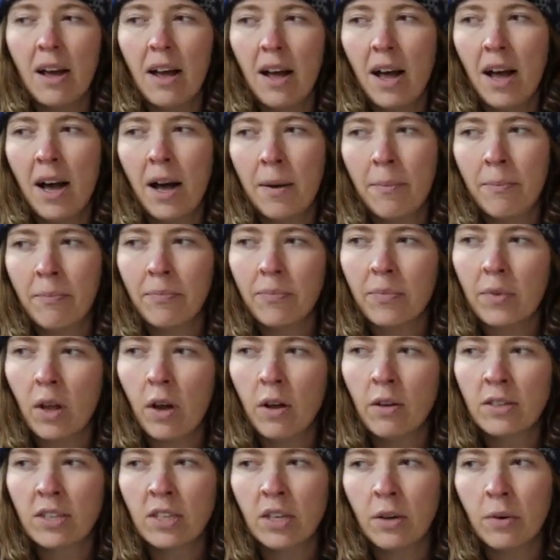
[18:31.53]
Um,
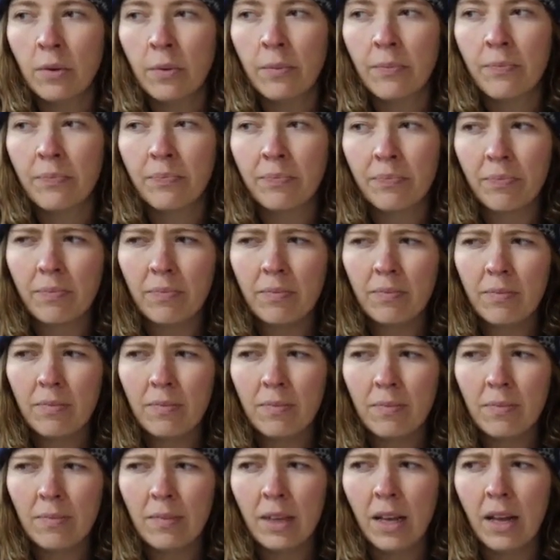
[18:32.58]
also,
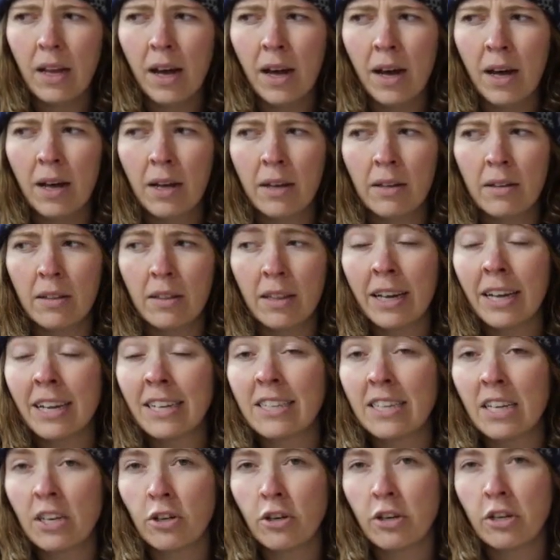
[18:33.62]
uh, like I
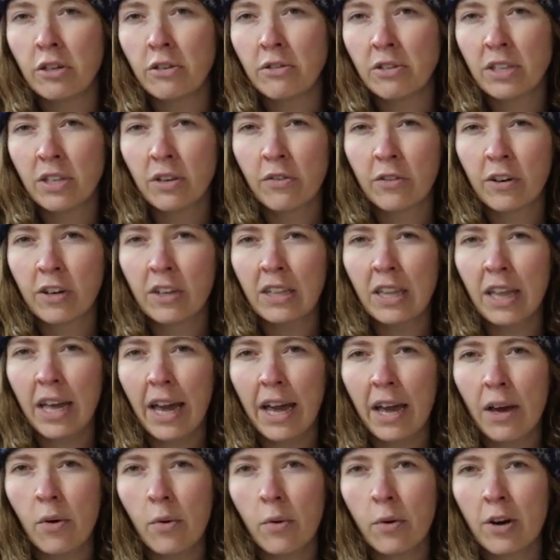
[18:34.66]
said, you can do silver
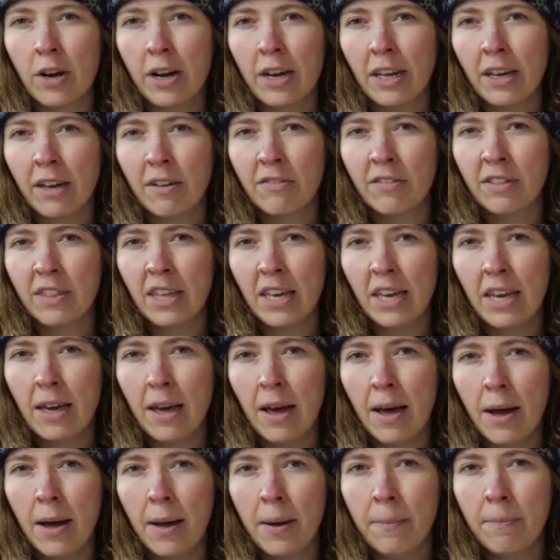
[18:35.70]
clay or any of the,
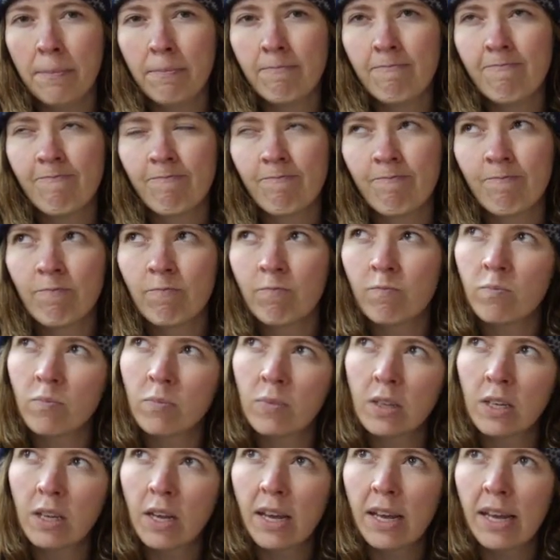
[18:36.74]
um,
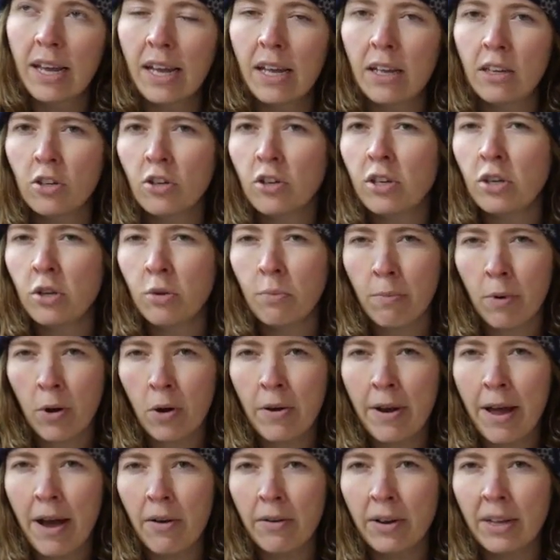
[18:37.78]
you can do
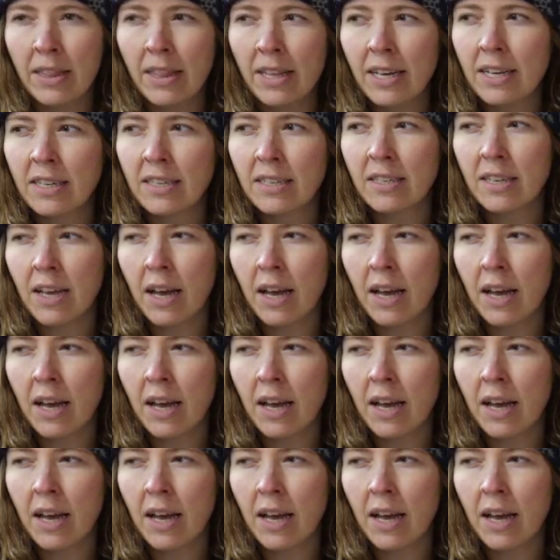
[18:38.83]
burnout in this.